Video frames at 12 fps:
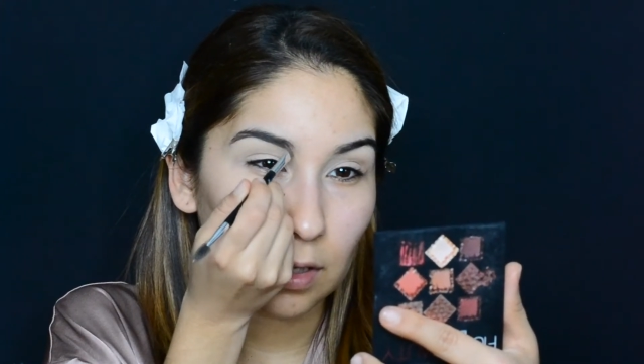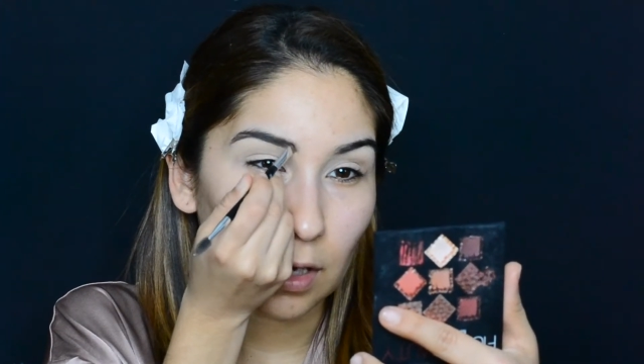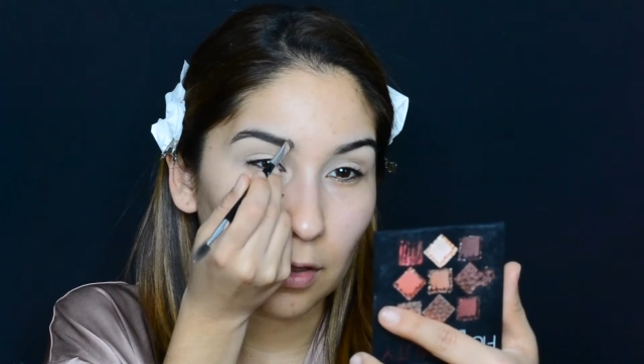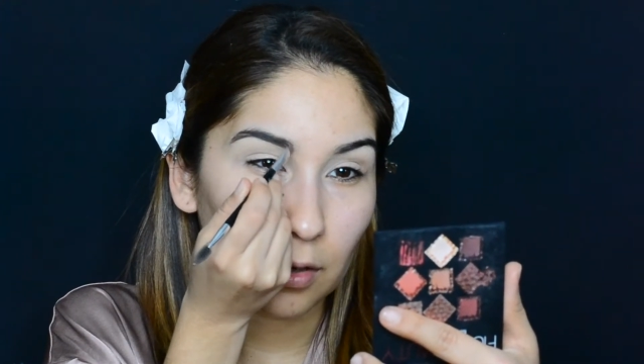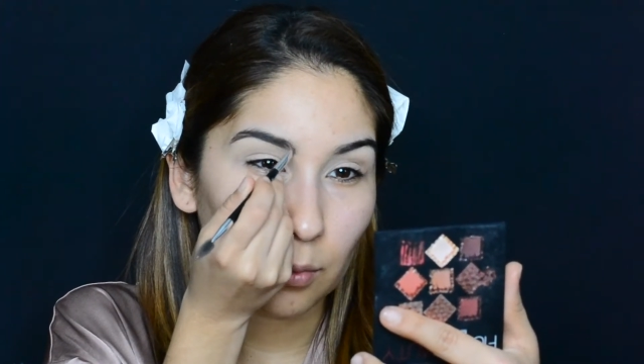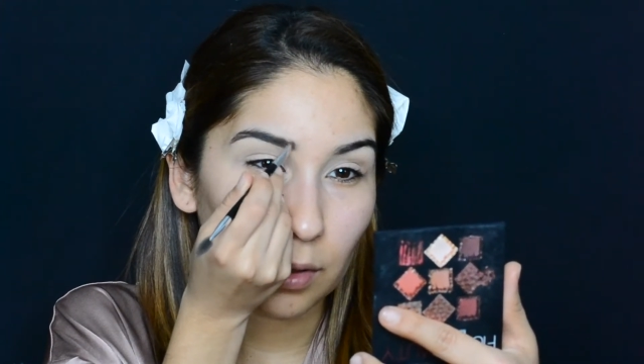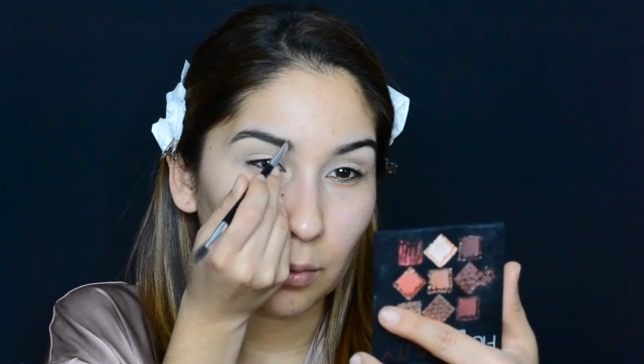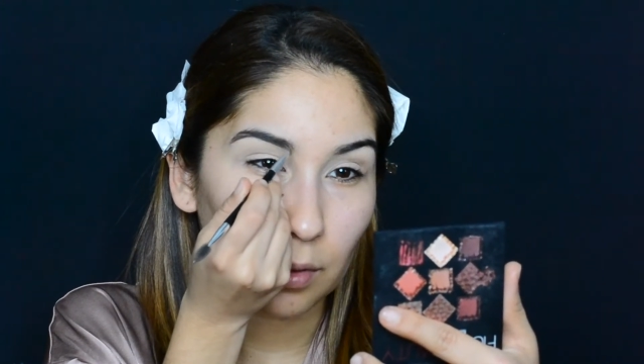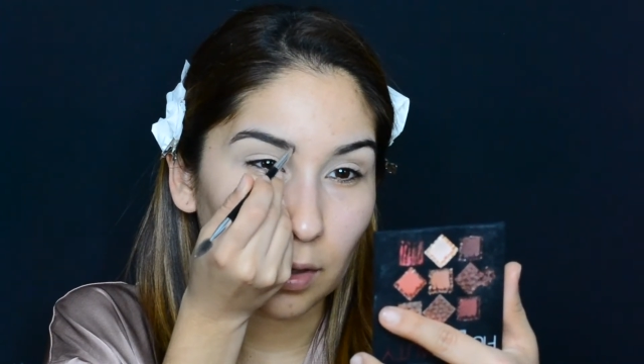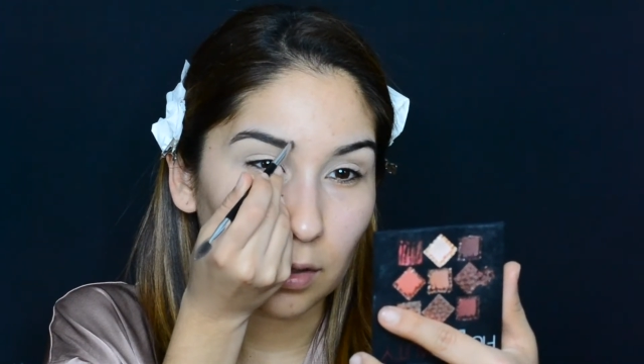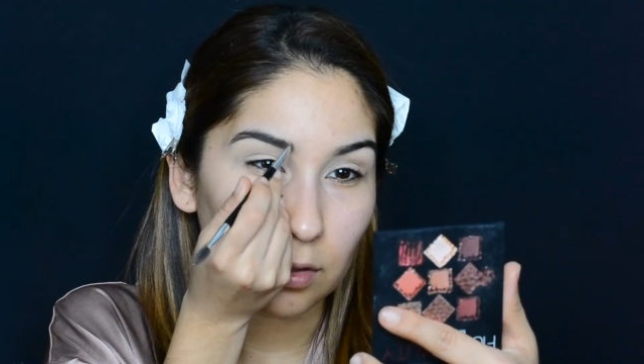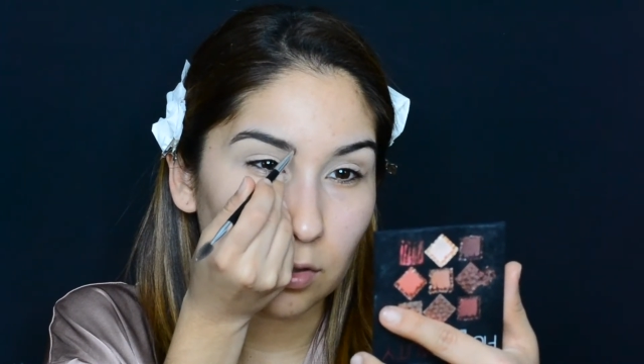other one and we're
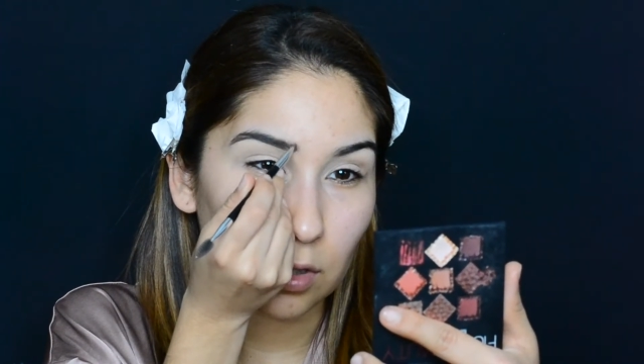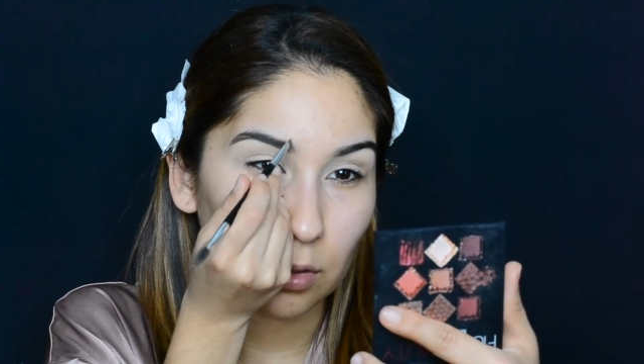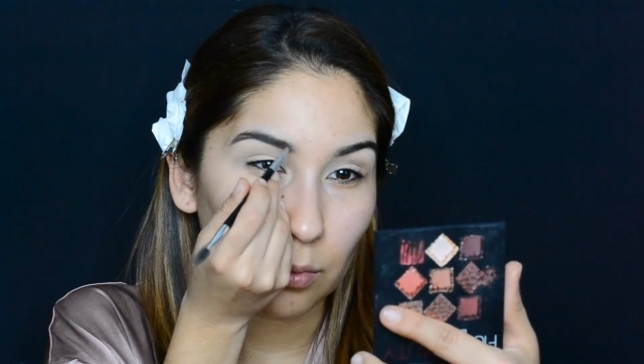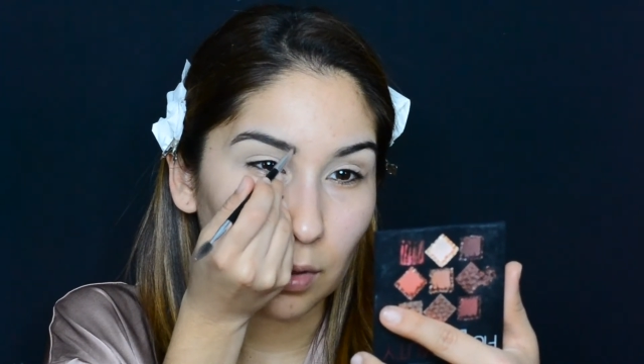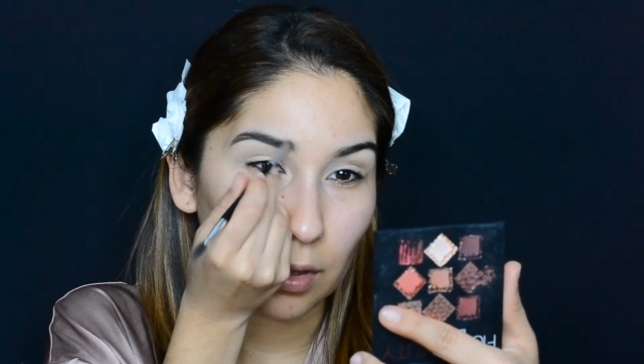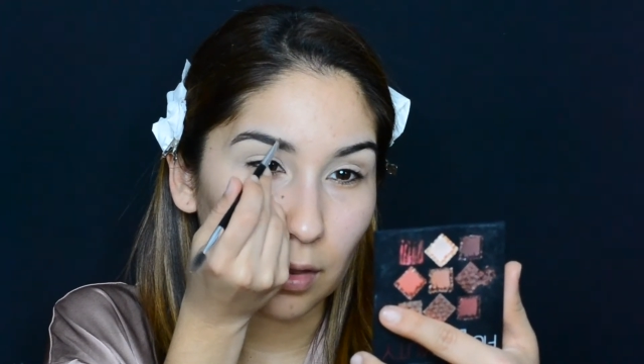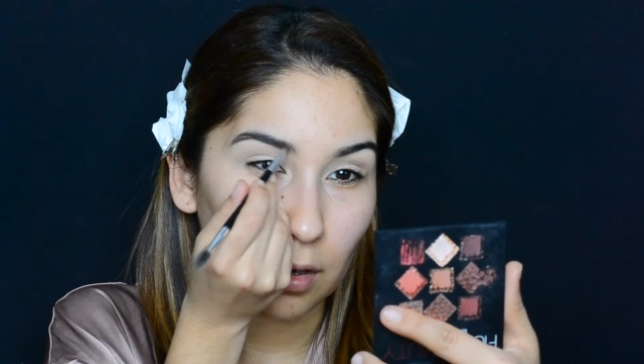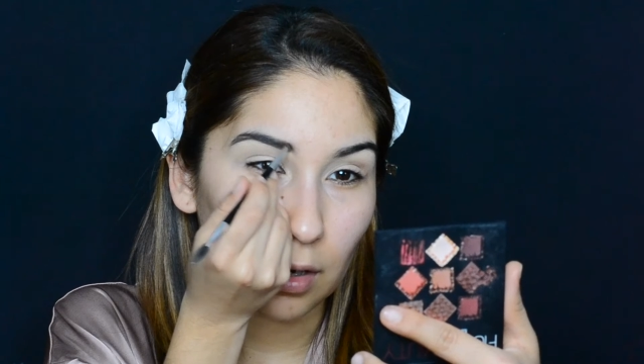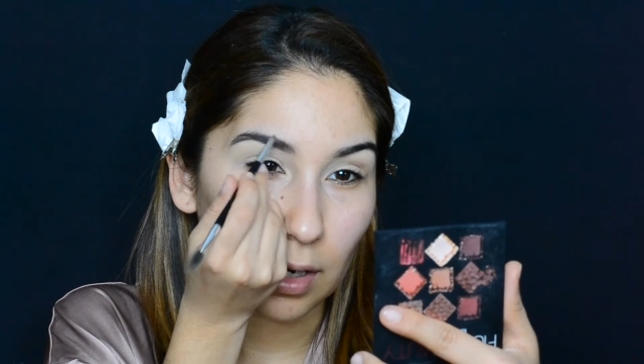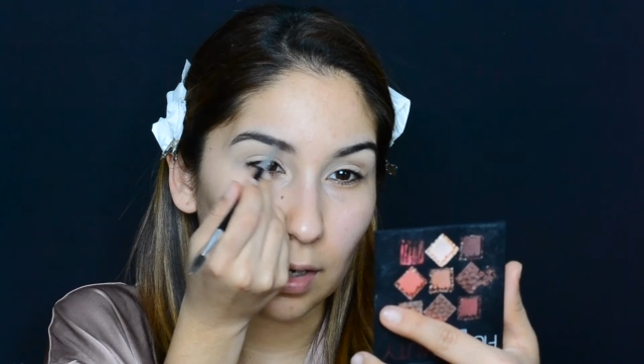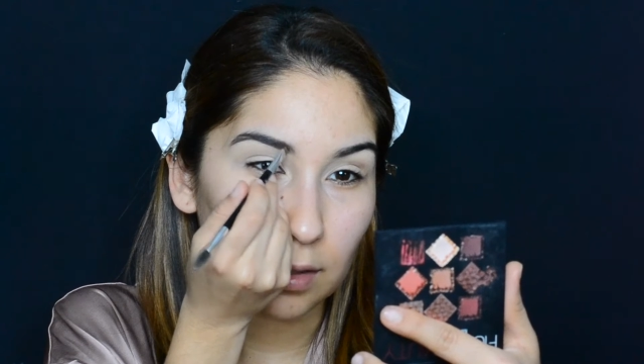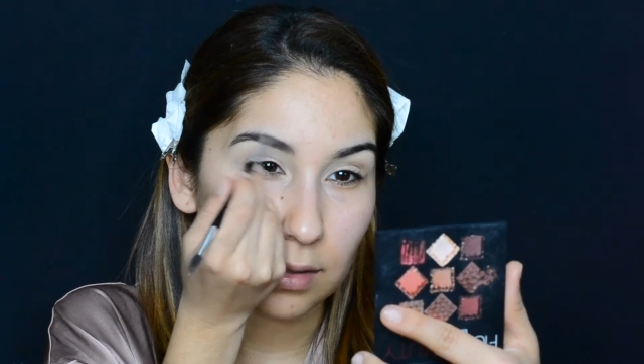gonna start with our
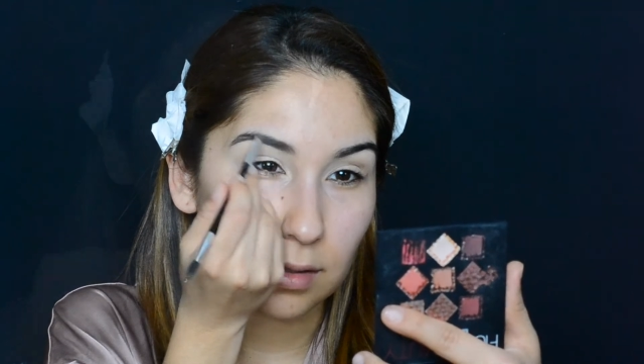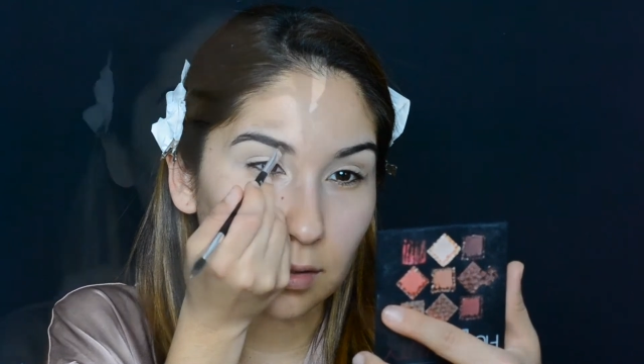eyes.